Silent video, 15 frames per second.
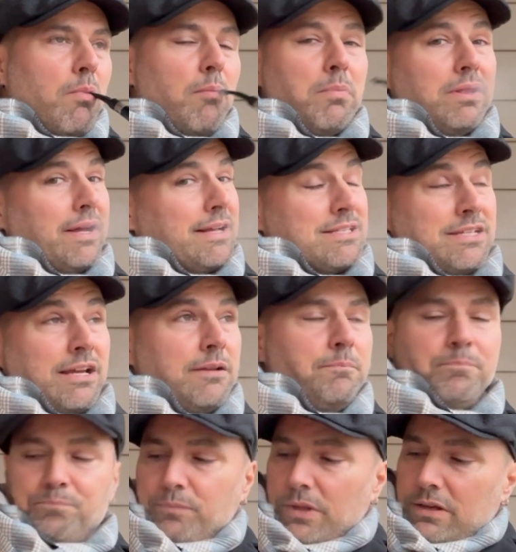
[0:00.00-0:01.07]
But like I said,
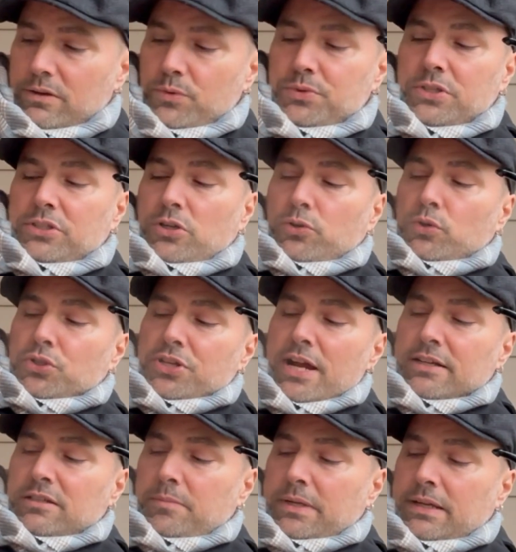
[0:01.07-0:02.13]
it was a total
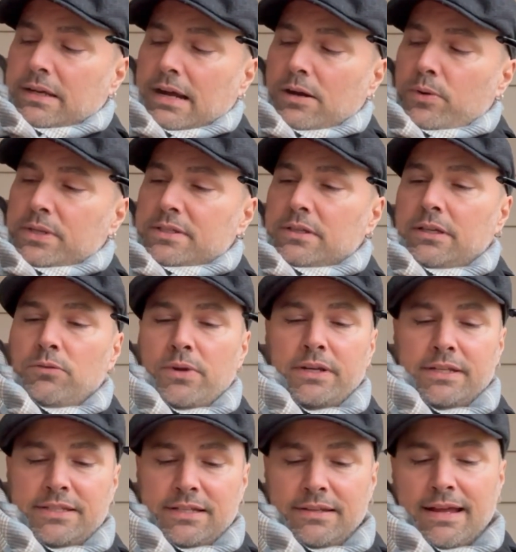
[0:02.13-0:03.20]
shock to me. I was getting ready
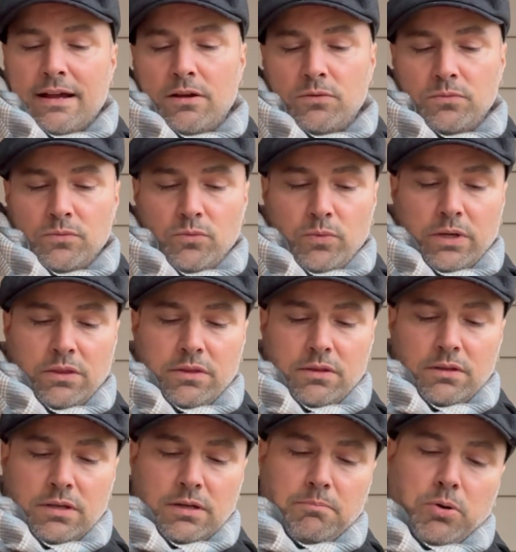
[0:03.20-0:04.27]
to sit down with
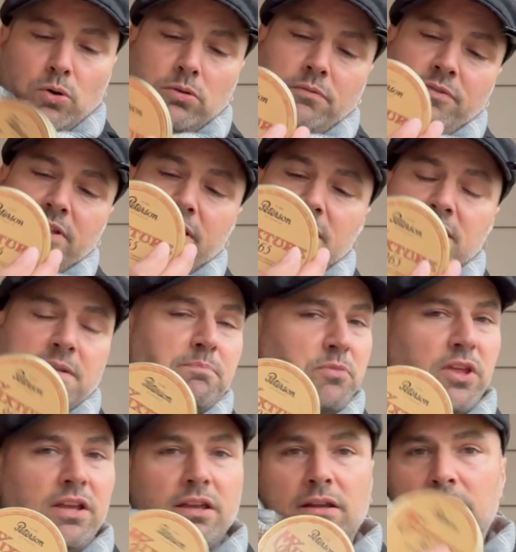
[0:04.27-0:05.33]
a bowl of this,
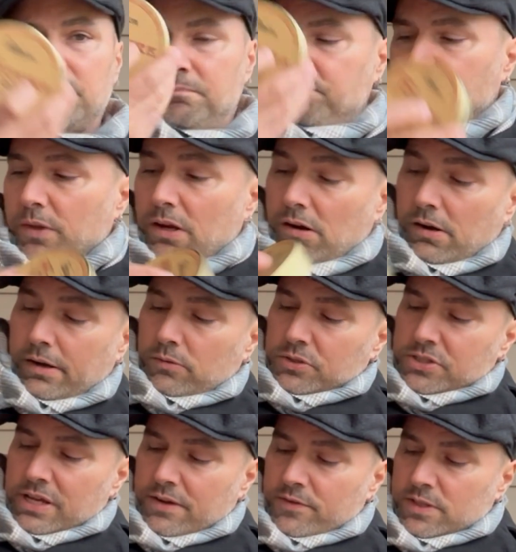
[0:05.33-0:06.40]
thinking, all right, we'll
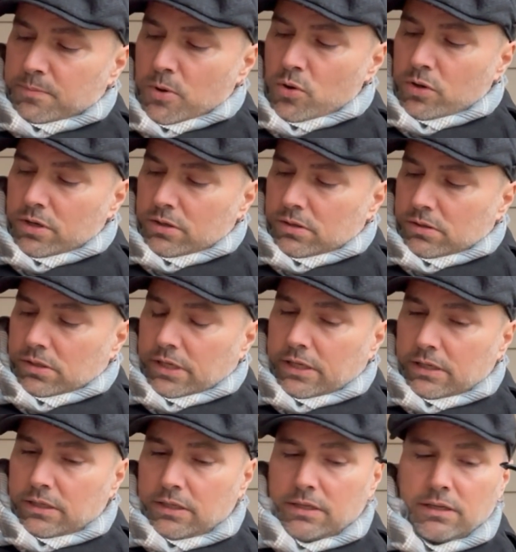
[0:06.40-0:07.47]
just have a smoke
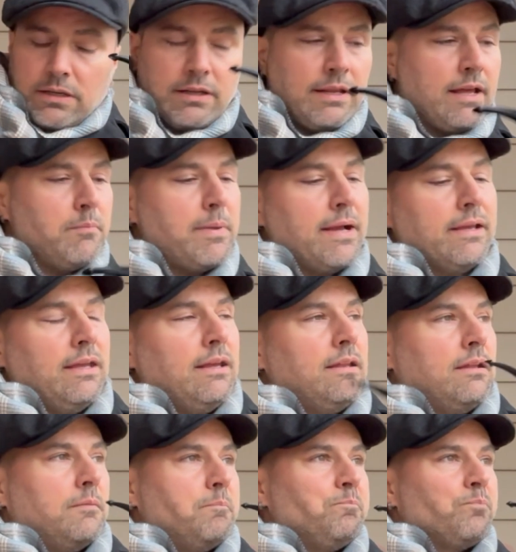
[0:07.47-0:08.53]
and head back in
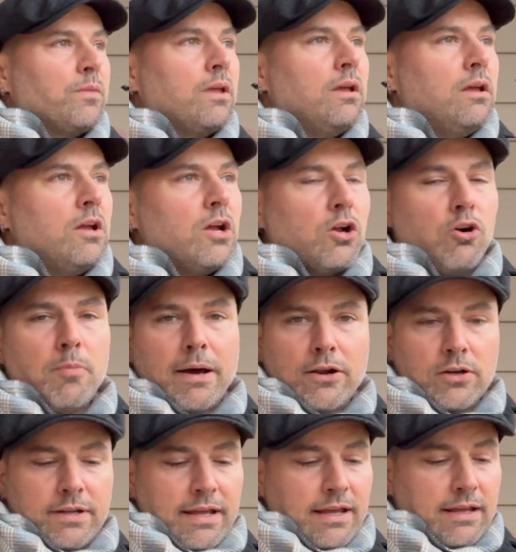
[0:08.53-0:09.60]
and go about
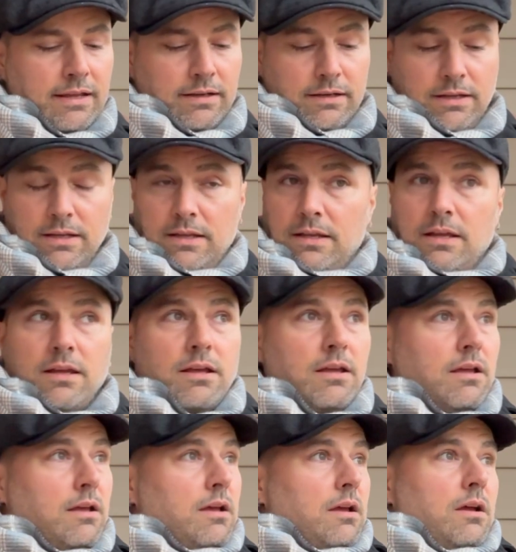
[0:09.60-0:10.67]
our day. And
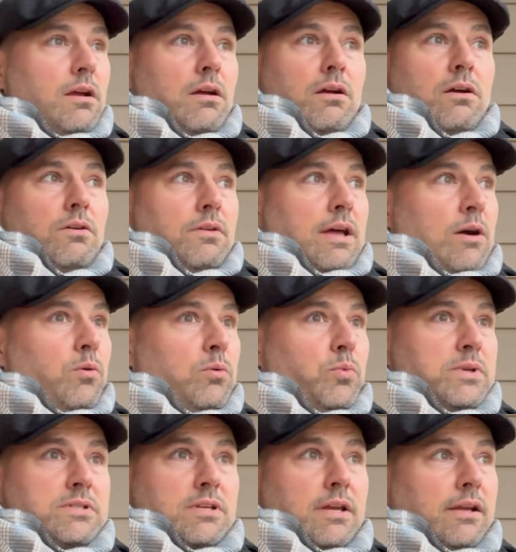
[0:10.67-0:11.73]
that one
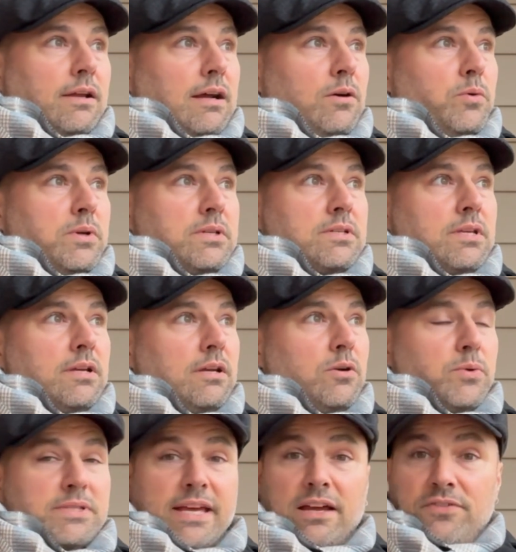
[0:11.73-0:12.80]
was like, it
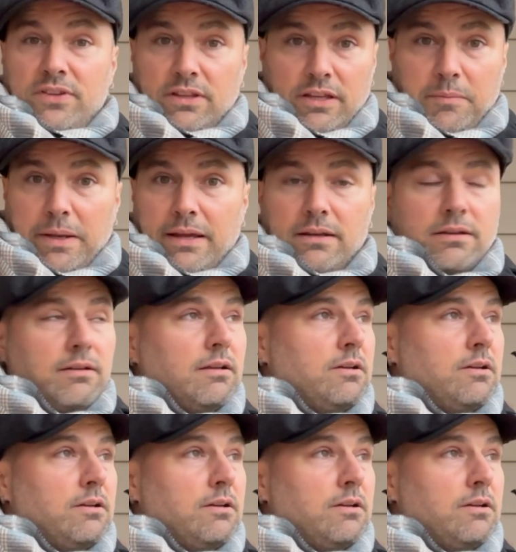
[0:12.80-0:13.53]
was heavenly, man.